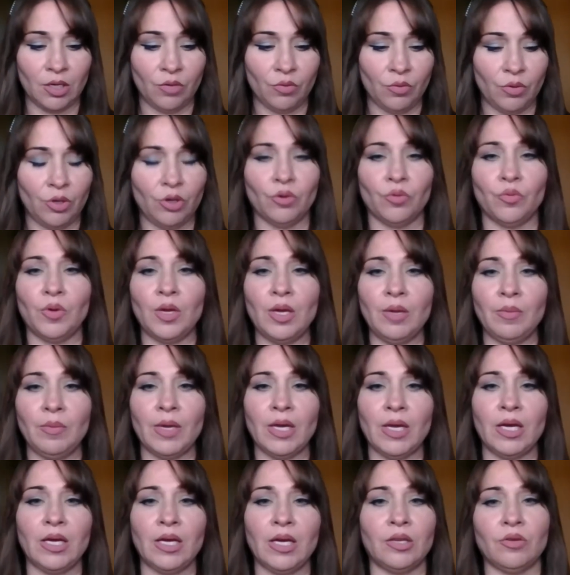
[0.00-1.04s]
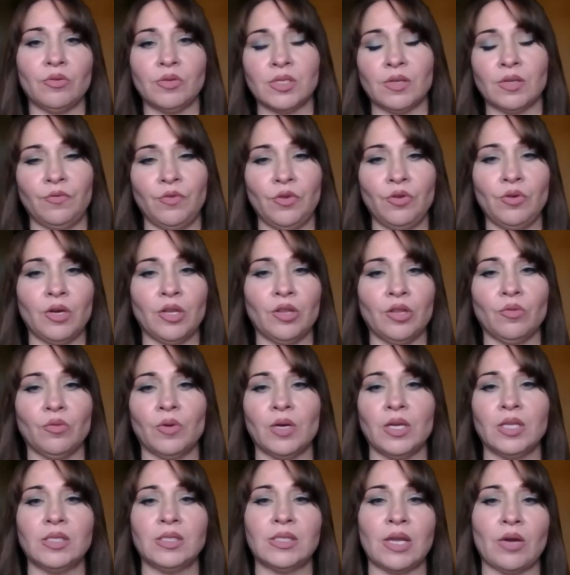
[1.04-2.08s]
Rio Arriba, and there's a few other
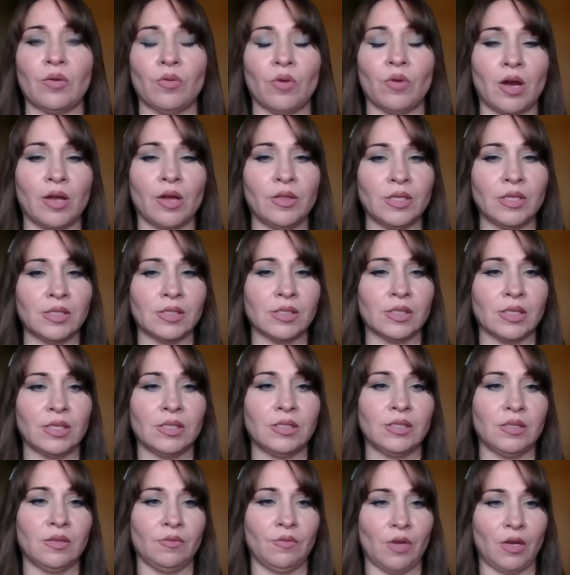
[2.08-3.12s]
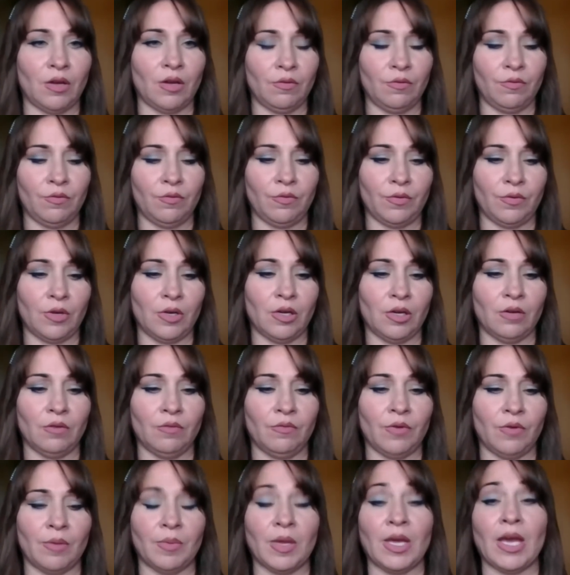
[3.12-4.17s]
ones that were on this list of
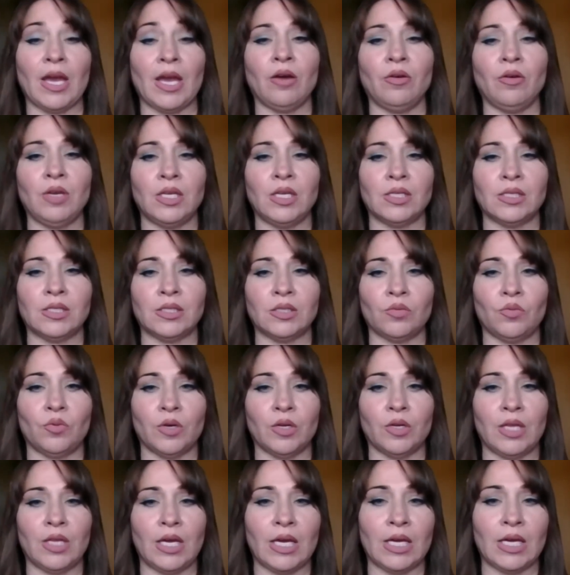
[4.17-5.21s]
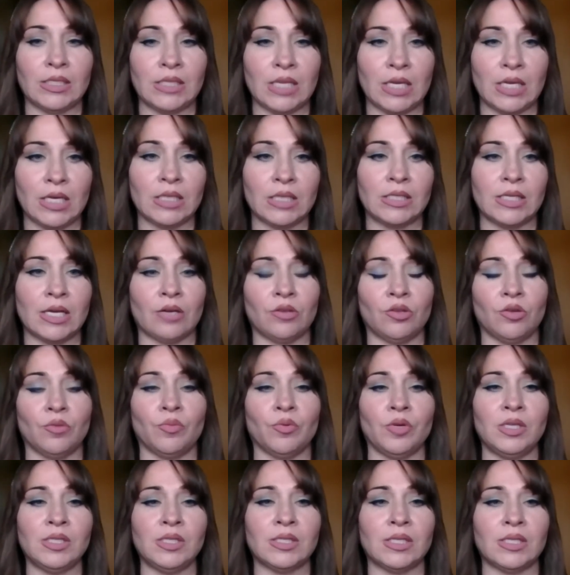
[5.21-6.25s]
counties where they had taken down their
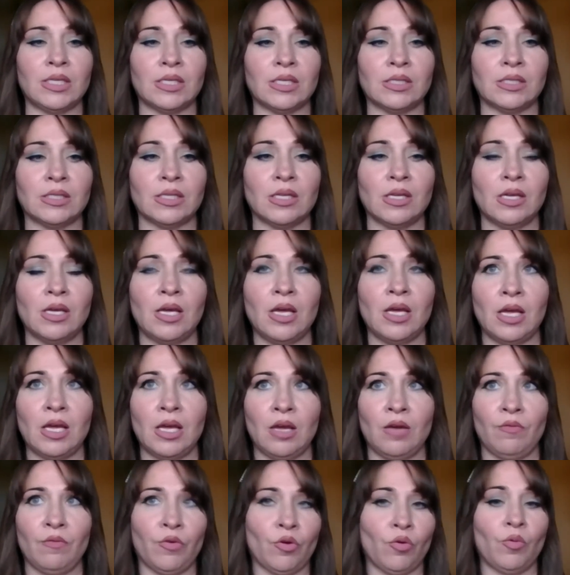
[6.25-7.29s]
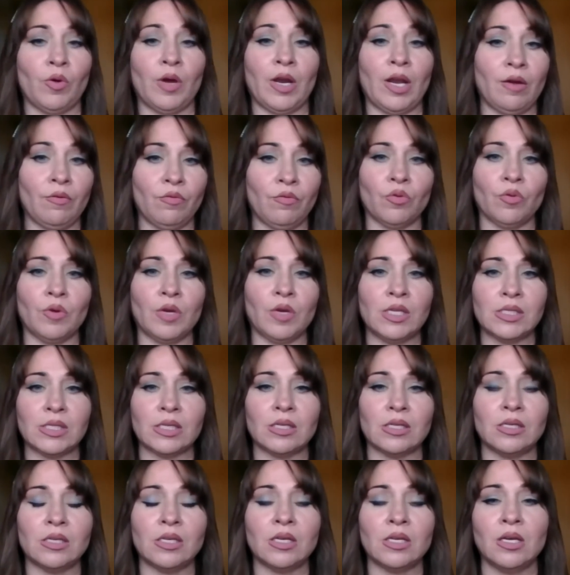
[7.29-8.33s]
precincts for whatever
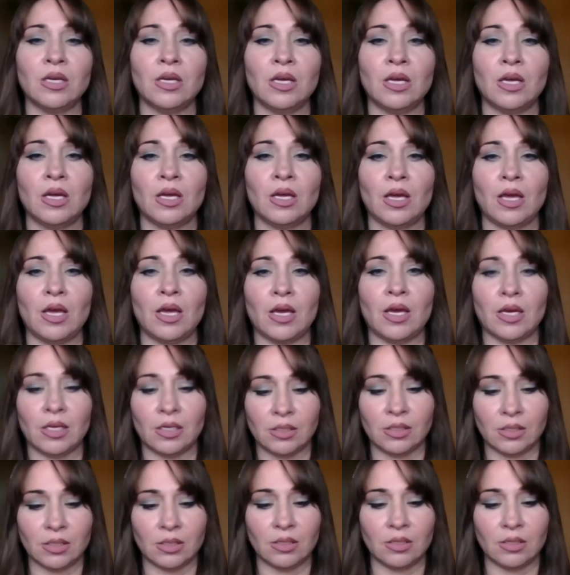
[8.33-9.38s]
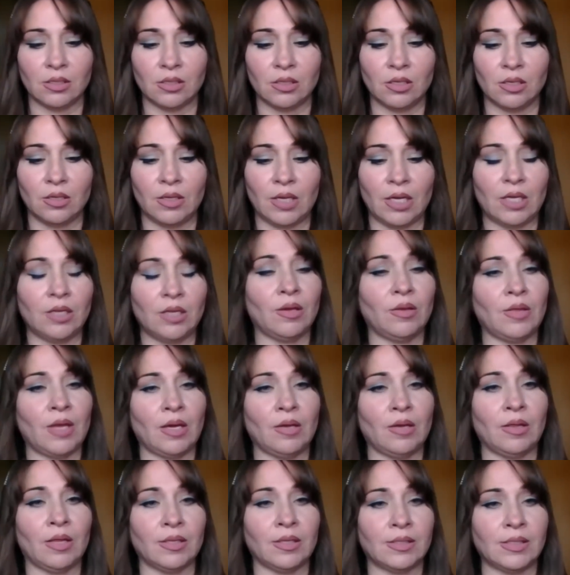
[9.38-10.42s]
reason. And
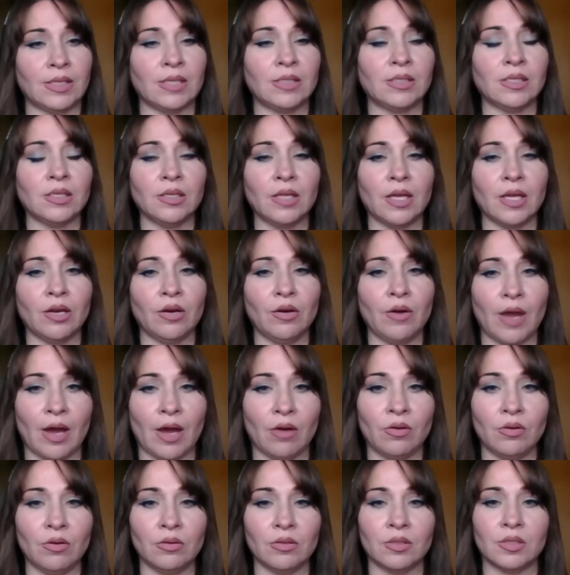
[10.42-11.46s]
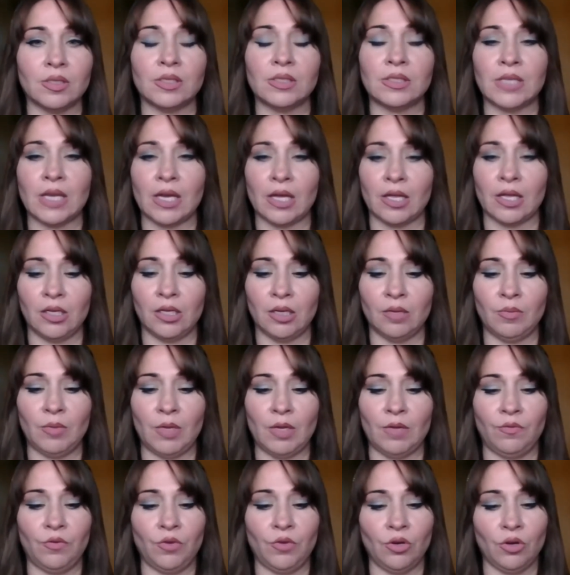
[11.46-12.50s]
they sent a letter out telling them,
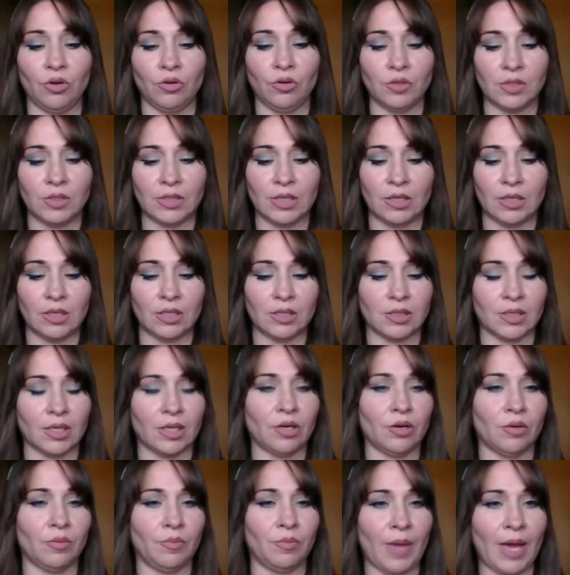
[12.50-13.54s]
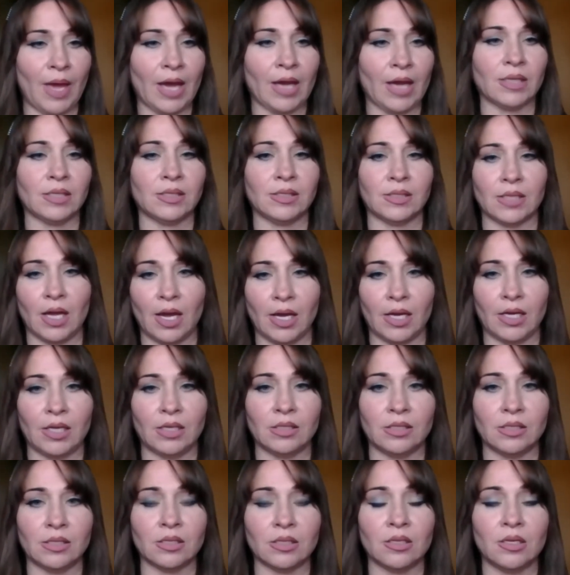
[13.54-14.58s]
if you don't send this letter back
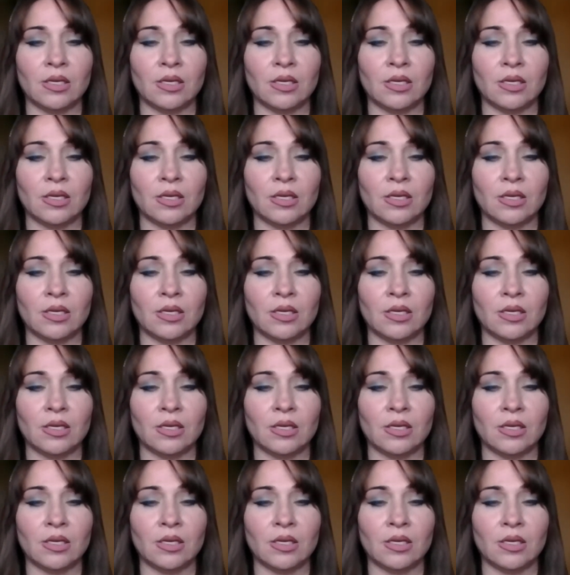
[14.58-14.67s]
signed,